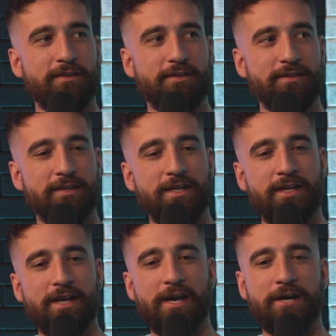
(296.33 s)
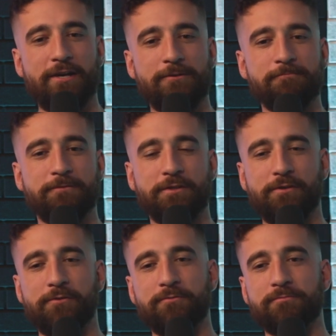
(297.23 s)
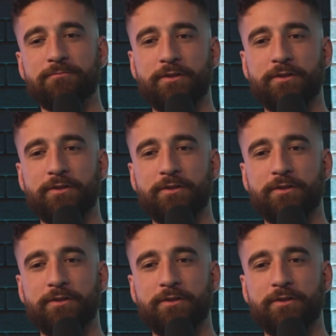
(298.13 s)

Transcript: So,